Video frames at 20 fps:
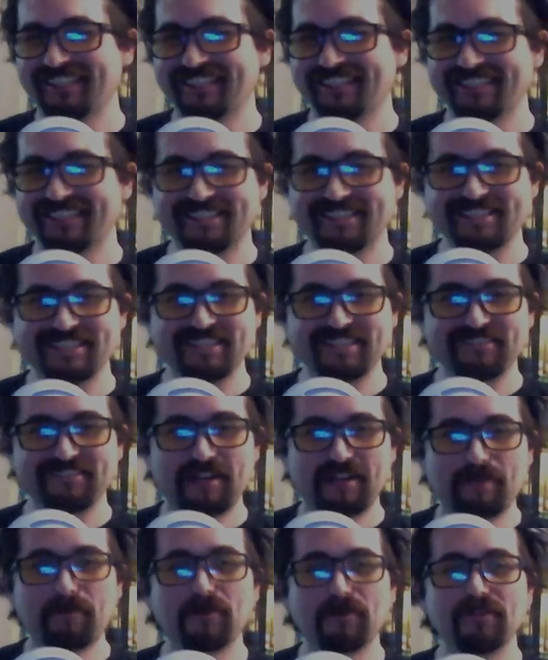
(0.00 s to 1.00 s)
Let's see if I'll
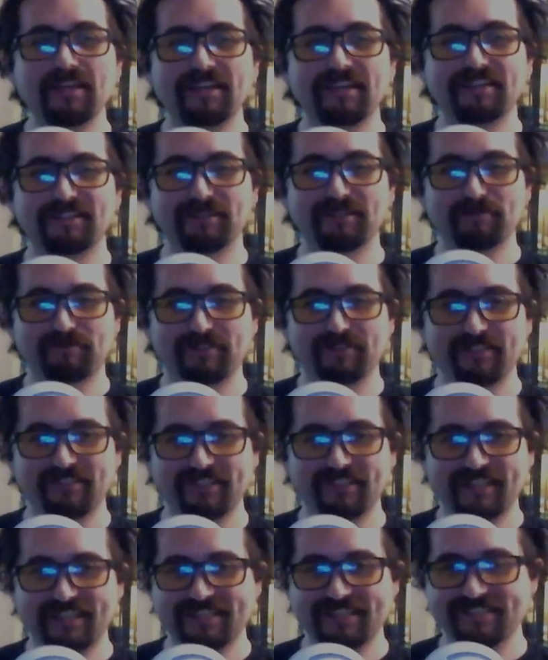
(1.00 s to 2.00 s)
pull that clip for you
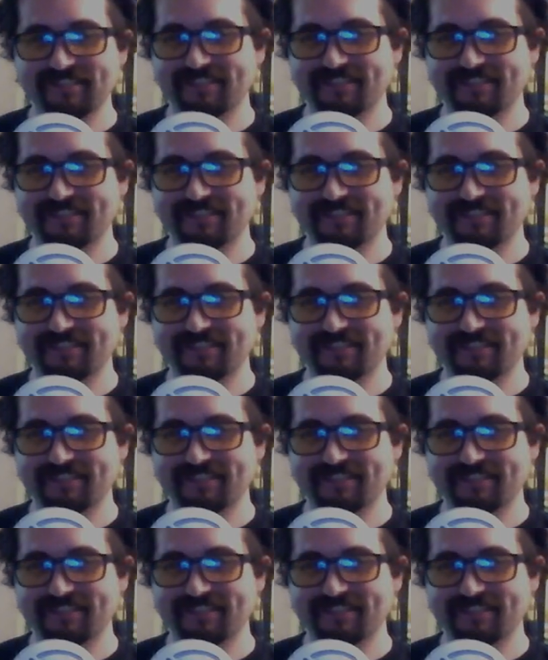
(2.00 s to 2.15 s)
guys.